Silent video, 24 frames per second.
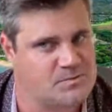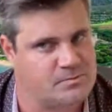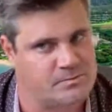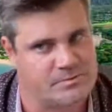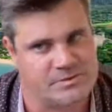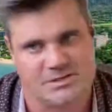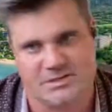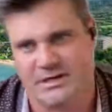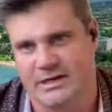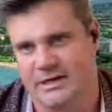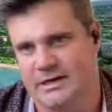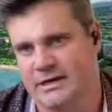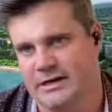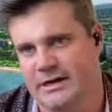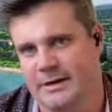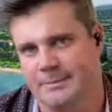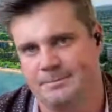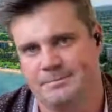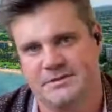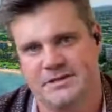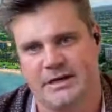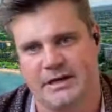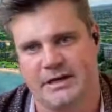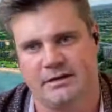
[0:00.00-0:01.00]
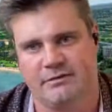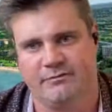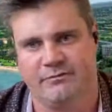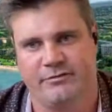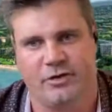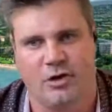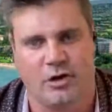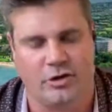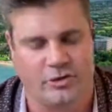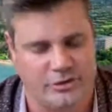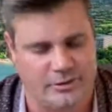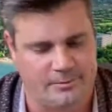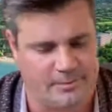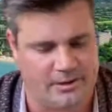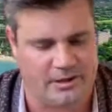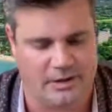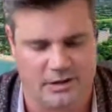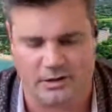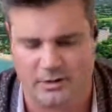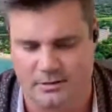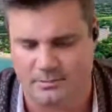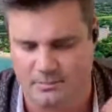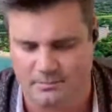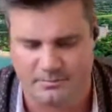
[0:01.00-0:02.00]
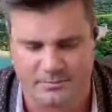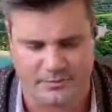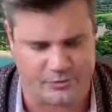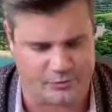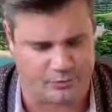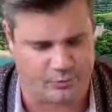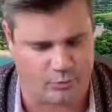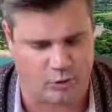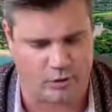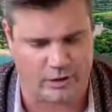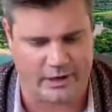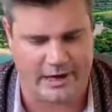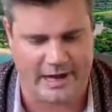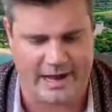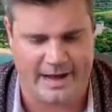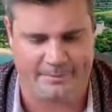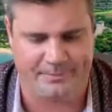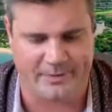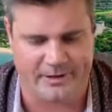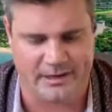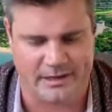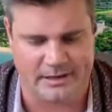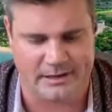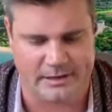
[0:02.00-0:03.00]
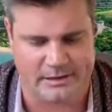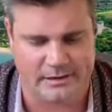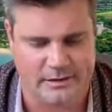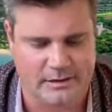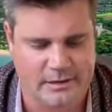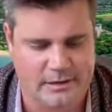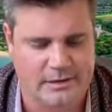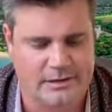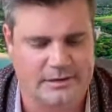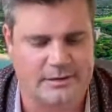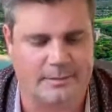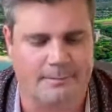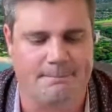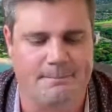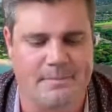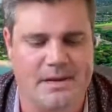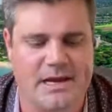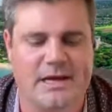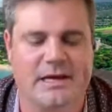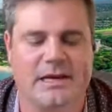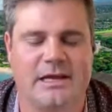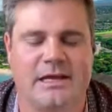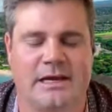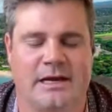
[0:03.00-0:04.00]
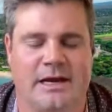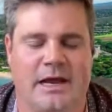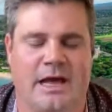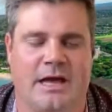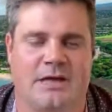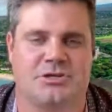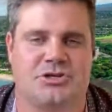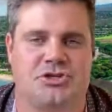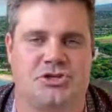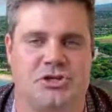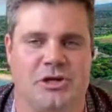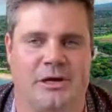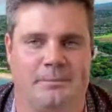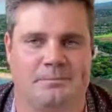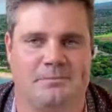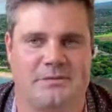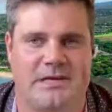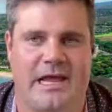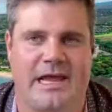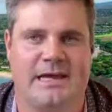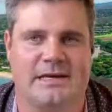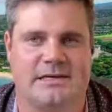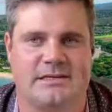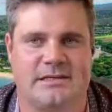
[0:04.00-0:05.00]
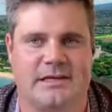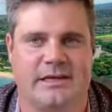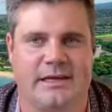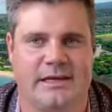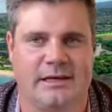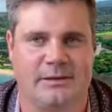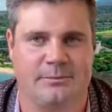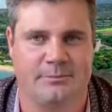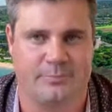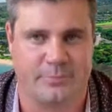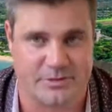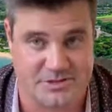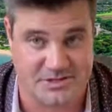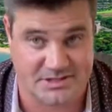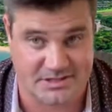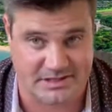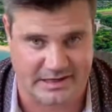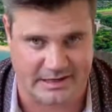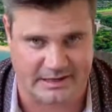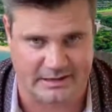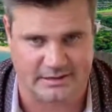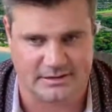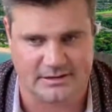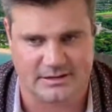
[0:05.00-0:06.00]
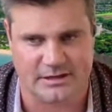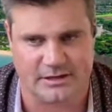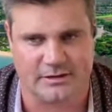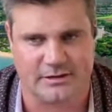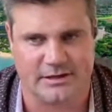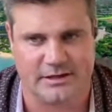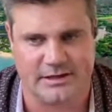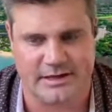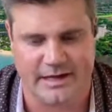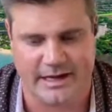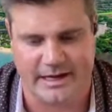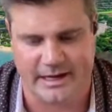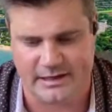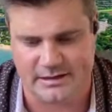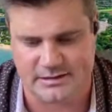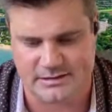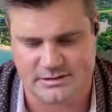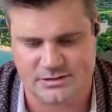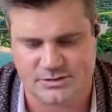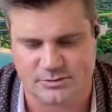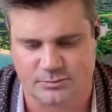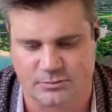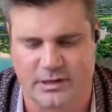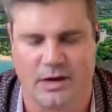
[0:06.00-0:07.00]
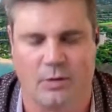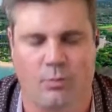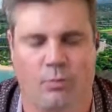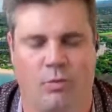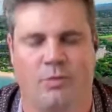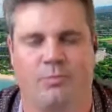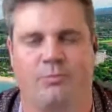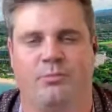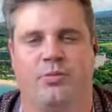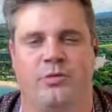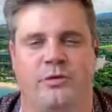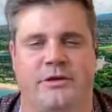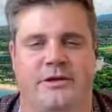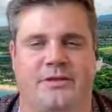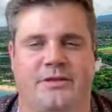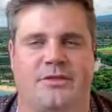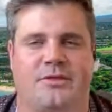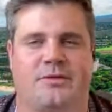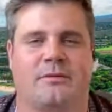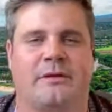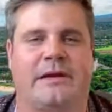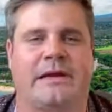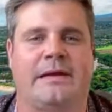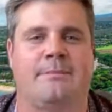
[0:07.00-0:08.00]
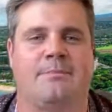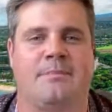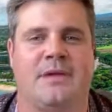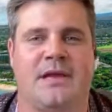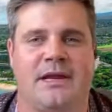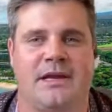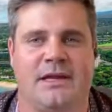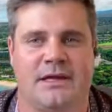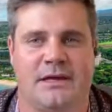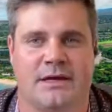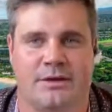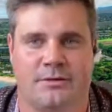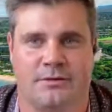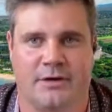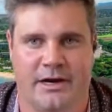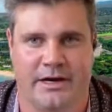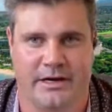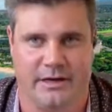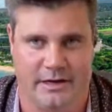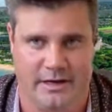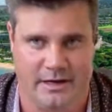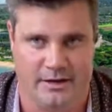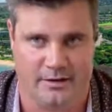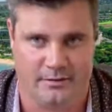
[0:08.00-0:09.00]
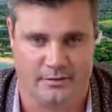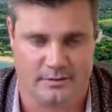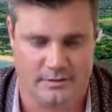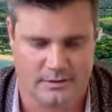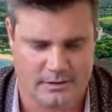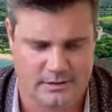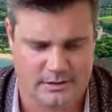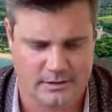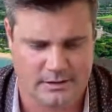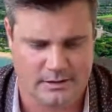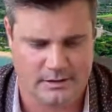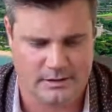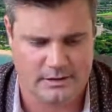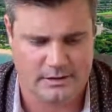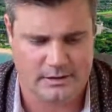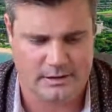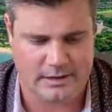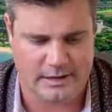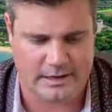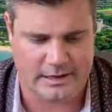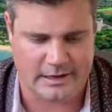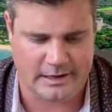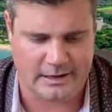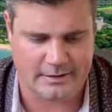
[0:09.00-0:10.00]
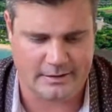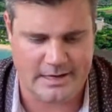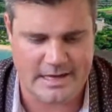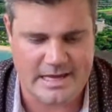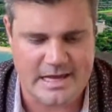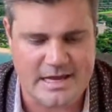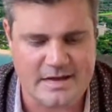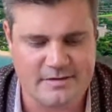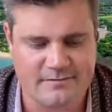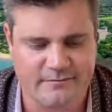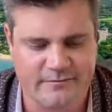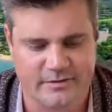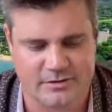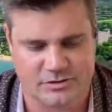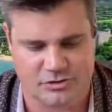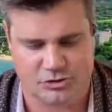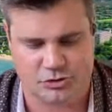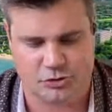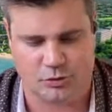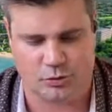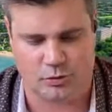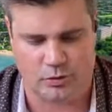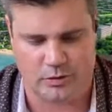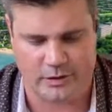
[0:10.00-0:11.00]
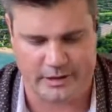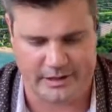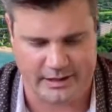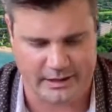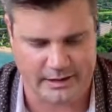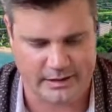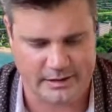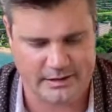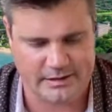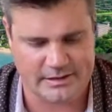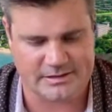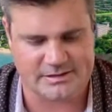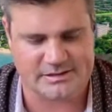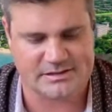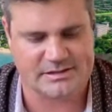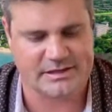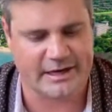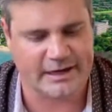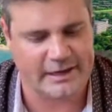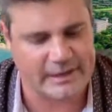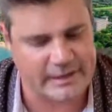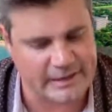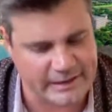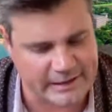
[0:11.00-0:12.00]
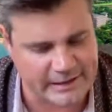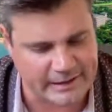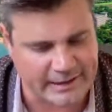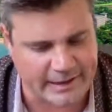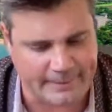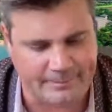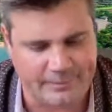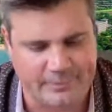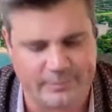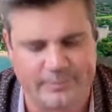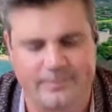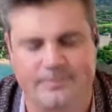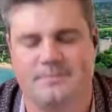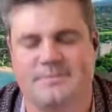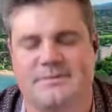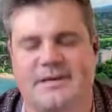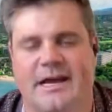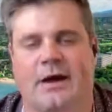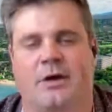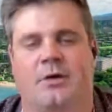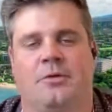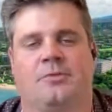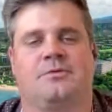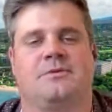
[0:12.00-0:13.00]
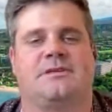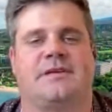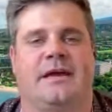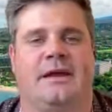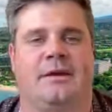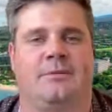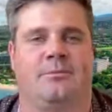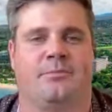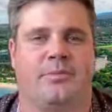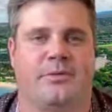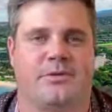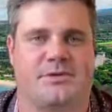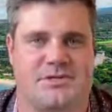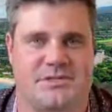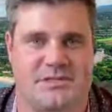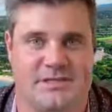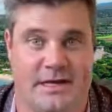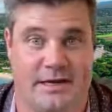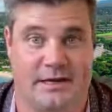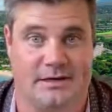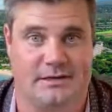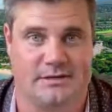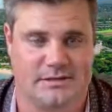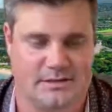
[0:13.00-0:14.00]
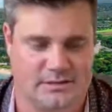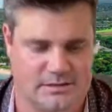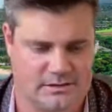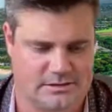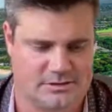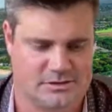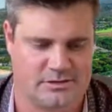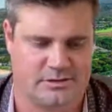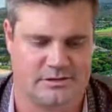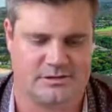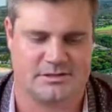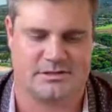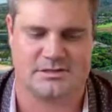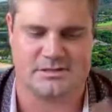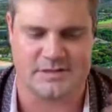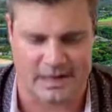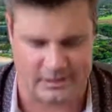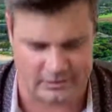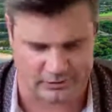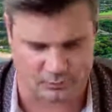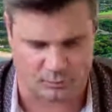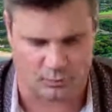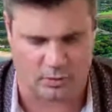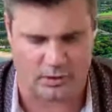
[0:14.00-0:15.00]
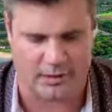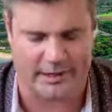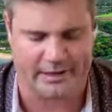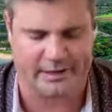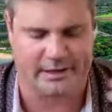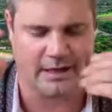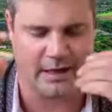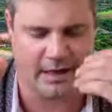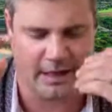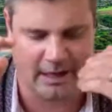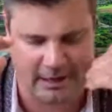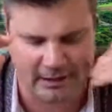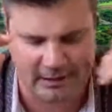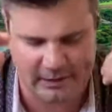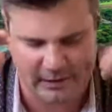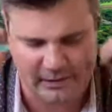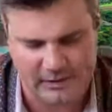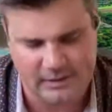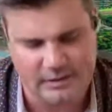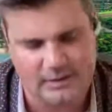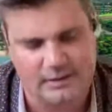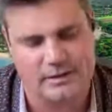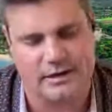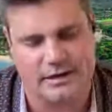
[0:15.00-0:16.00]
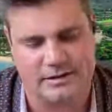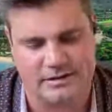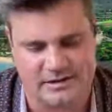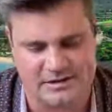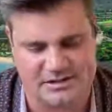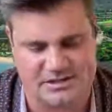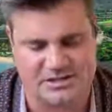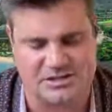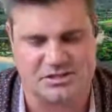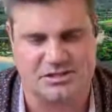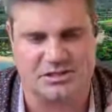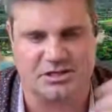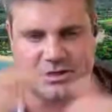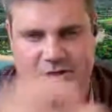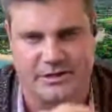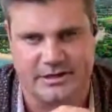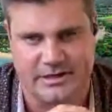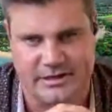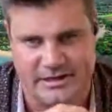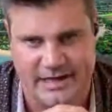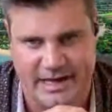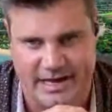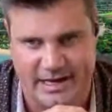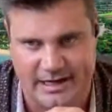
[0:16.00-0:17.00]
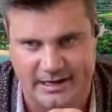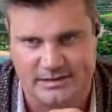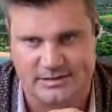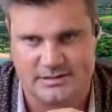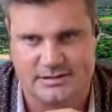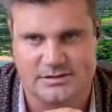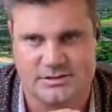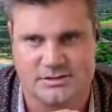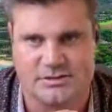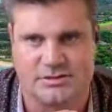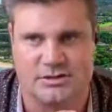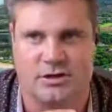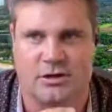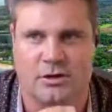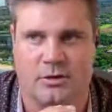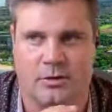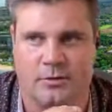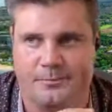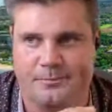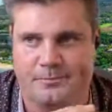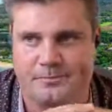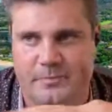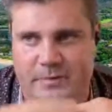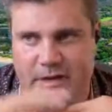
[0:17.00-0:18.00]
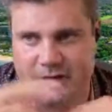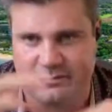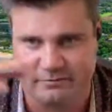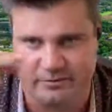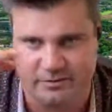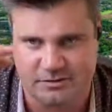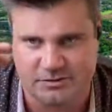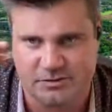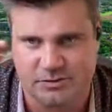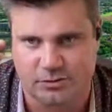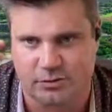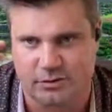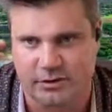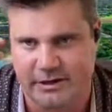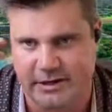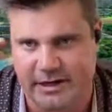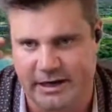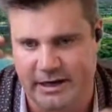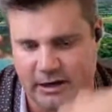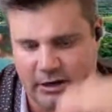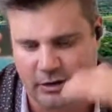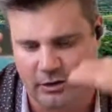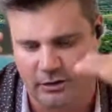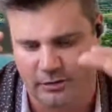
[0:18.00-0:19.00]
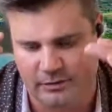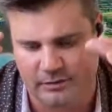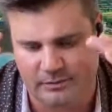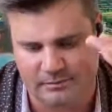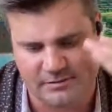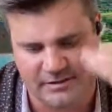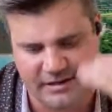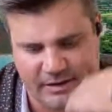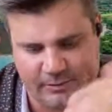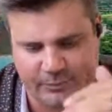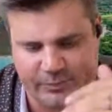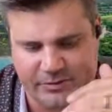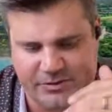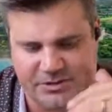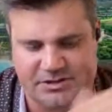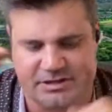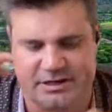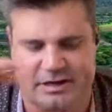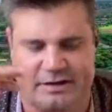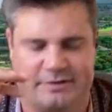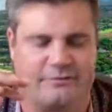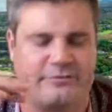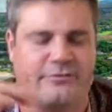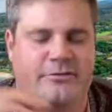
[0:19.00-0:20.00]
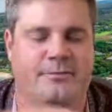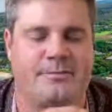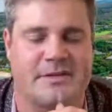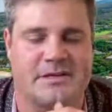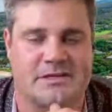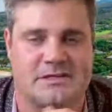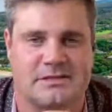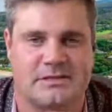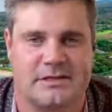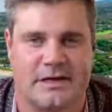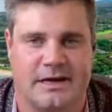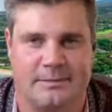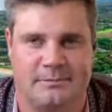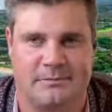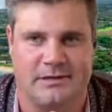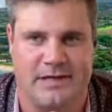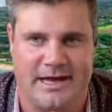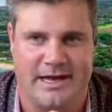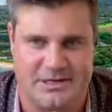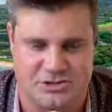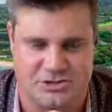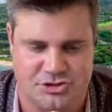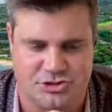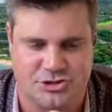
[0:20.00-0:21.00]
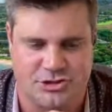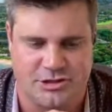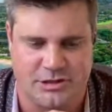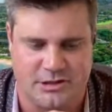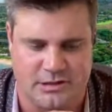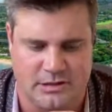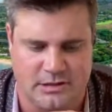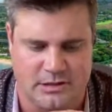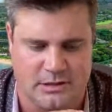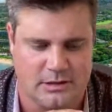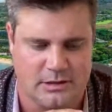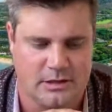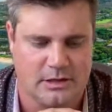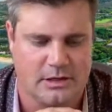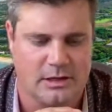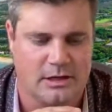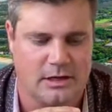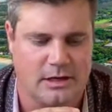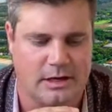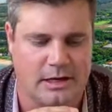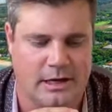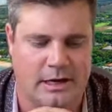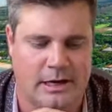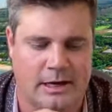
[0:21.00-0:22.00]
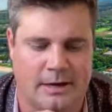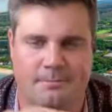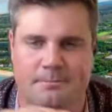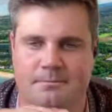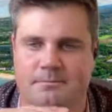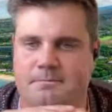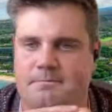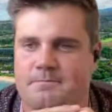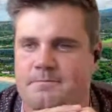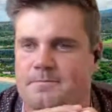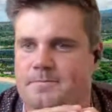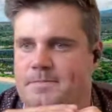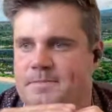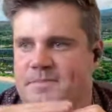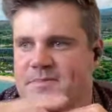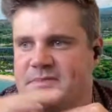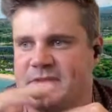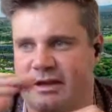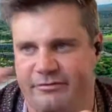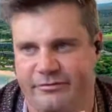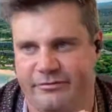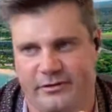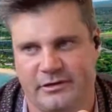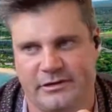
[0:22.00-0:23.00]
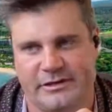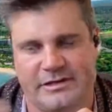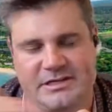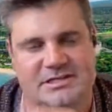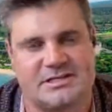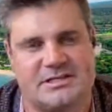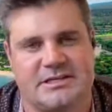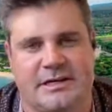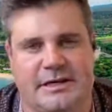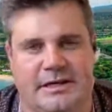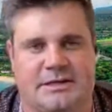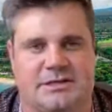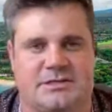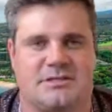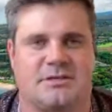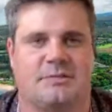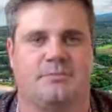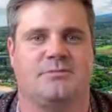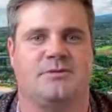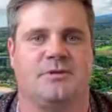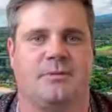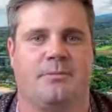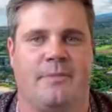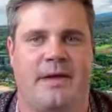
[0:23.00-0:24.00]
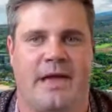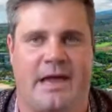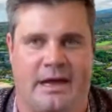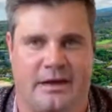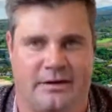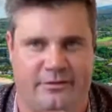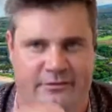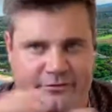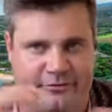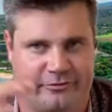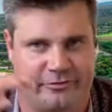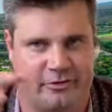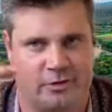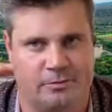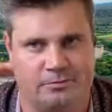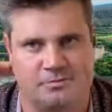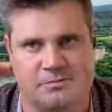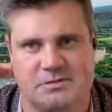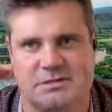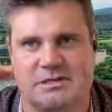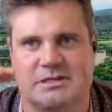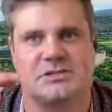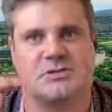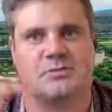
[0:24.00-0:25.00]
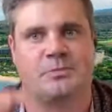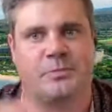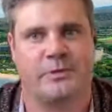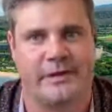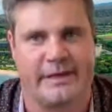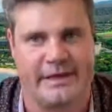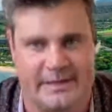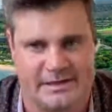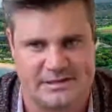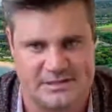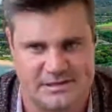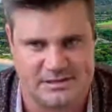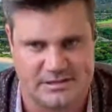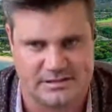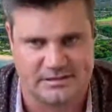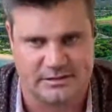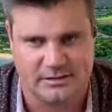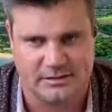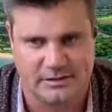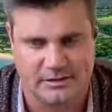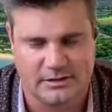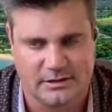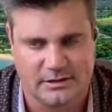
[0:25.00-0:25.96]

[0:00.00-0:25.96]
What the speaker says: we're seeing an uptick in volume here. There's more happening. The median has jumped 18% year-to-date. So we're at 1.3 median right now. Inventory is tightening up, down 10%. So this is island-wide again, and this is year-to-date. So inventory down 10% from this time last year. Definitely seeing some demand from displaced